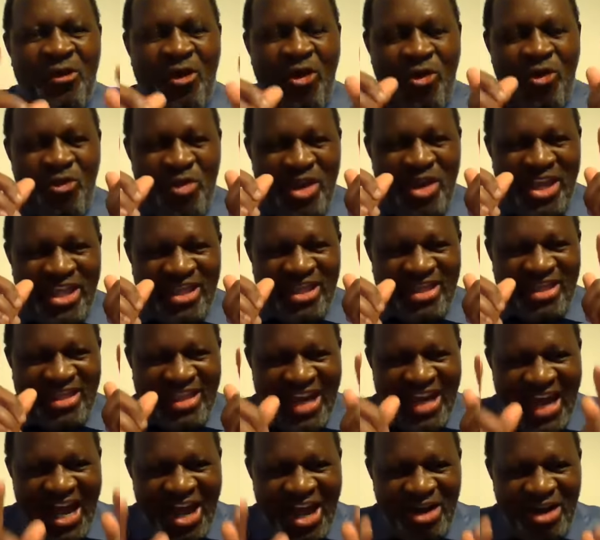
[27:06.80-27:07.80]
For
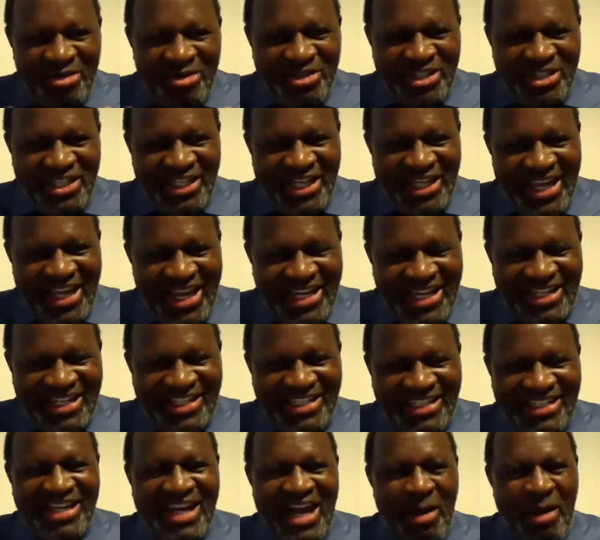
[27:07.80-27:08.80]
without acting
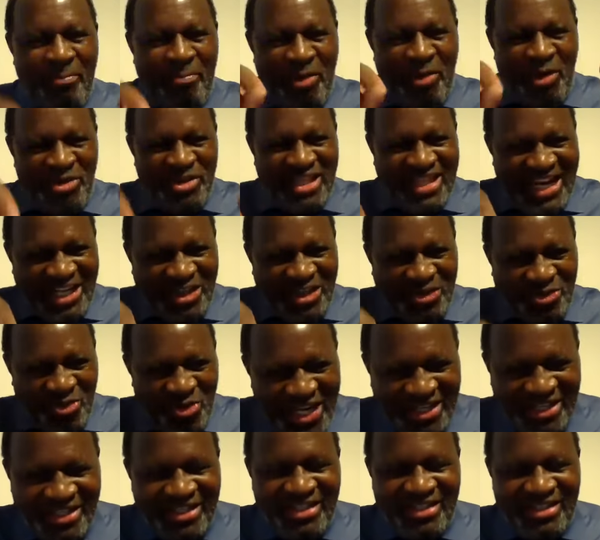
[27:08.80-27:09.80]
upon that word,